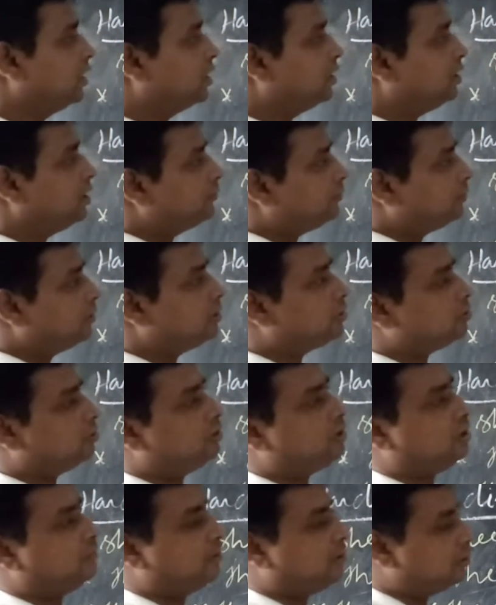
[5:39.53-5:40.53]
If we
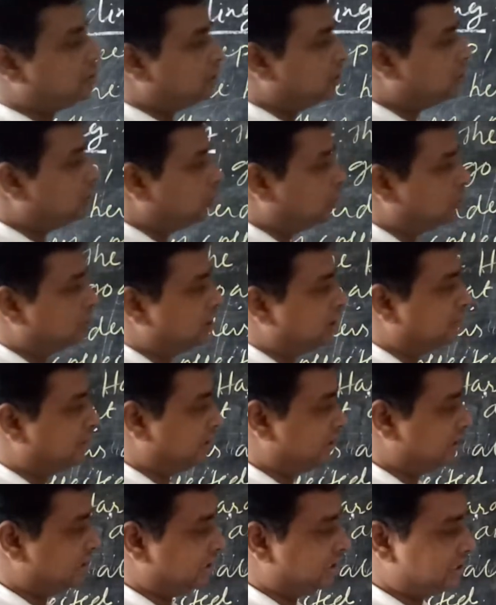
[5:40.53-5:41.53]
talk about the clothing
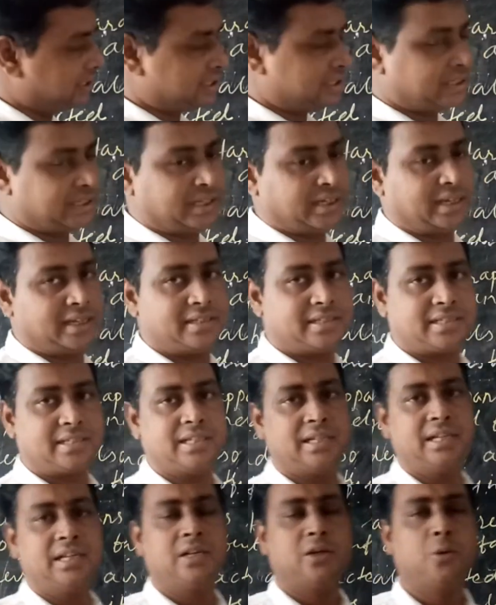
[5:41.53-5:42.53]
materials,
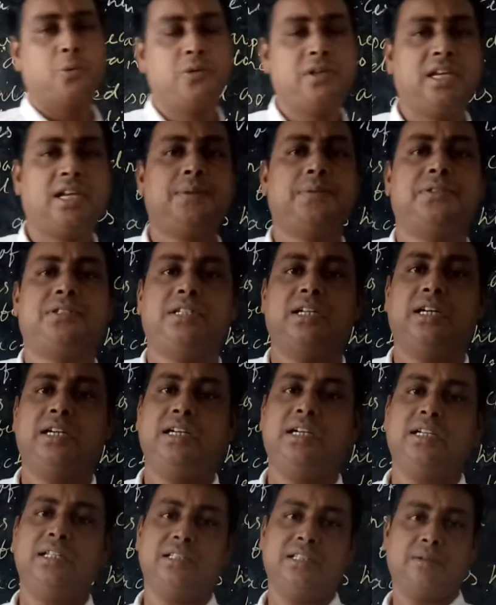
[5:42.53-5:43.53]
as we have
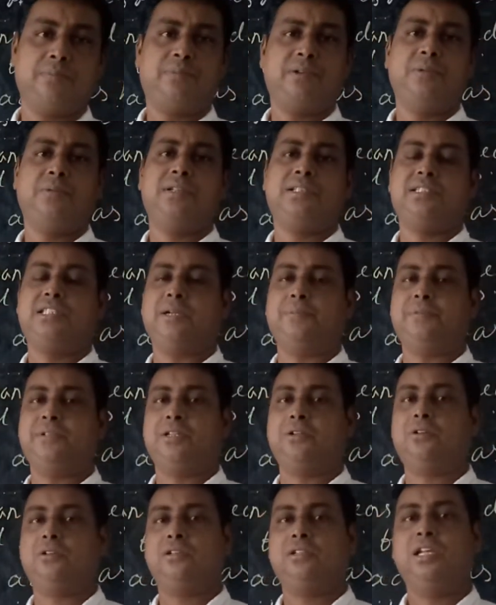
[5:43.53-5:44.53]
studied in the previous
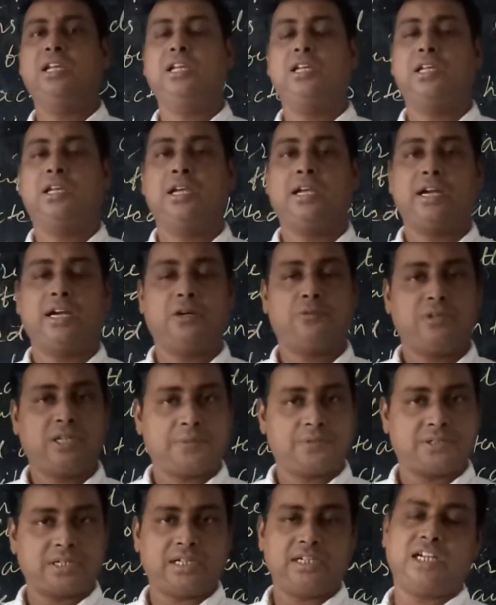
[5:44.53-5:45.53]
chapter, and we
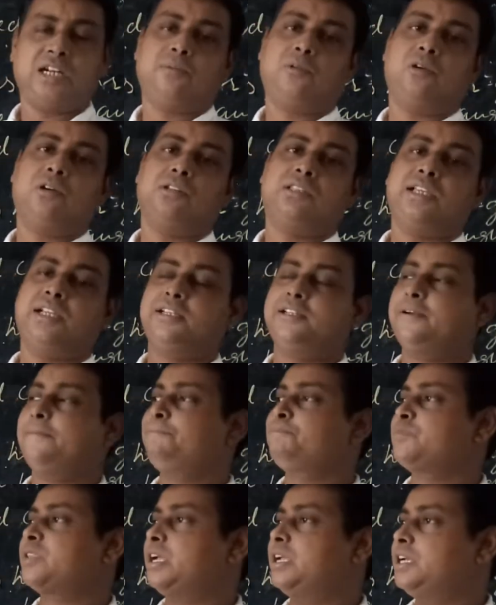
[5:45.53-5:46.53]
have studied about
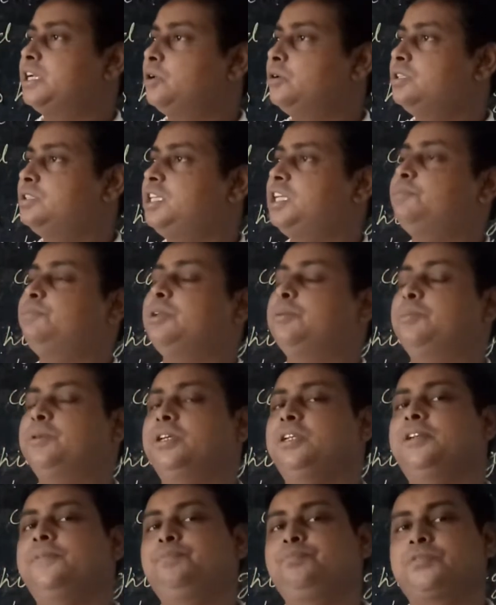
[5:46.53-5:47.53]
that Neolithic
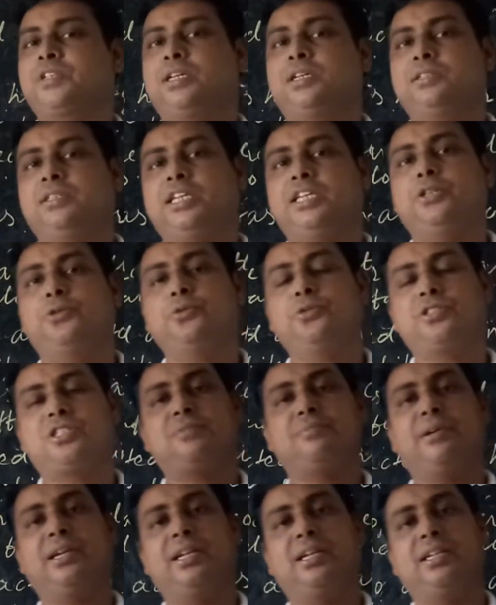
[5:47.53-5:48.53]
people, they
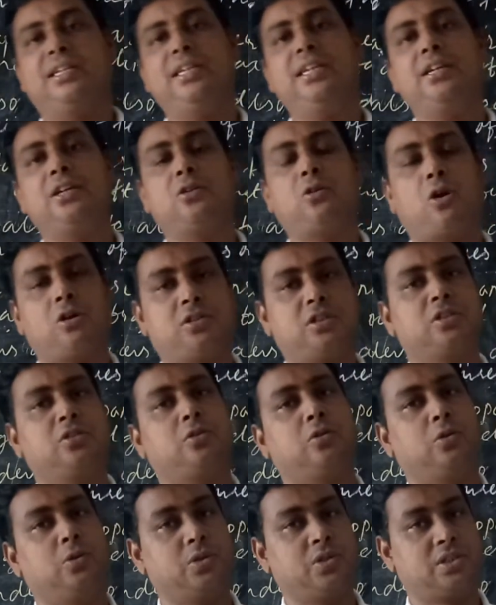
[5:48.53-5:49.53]
used mainly
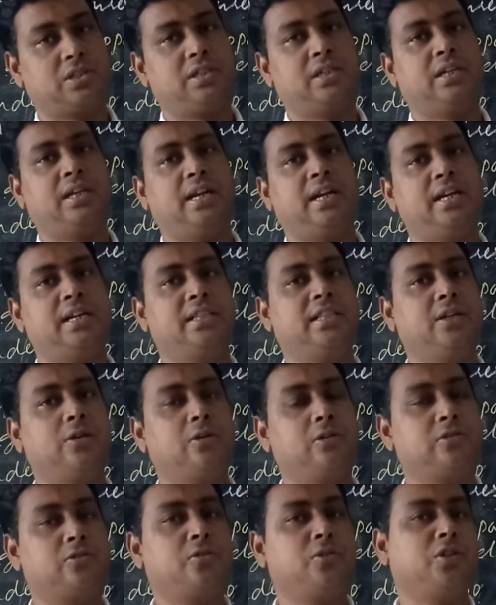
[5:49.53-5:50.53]
cotton clothes, and they
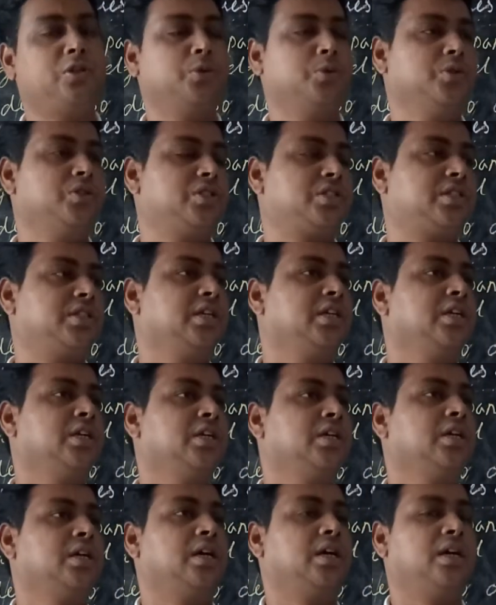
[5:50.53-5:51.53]
also used
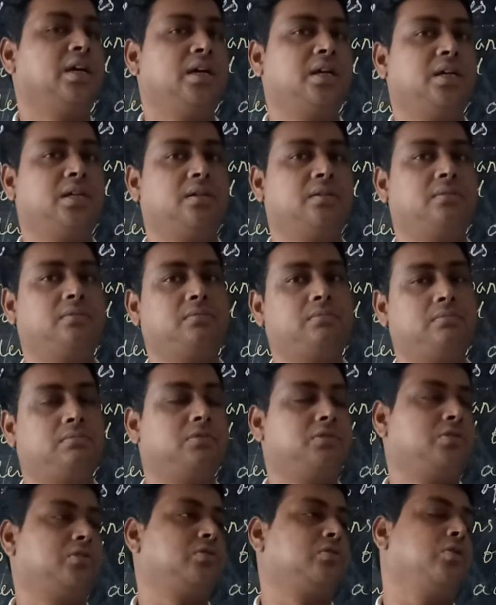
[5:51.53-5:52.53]

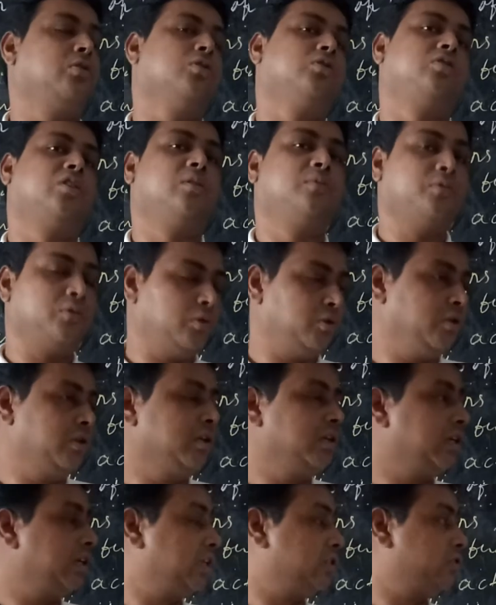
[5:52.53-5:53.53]
cloth of wool.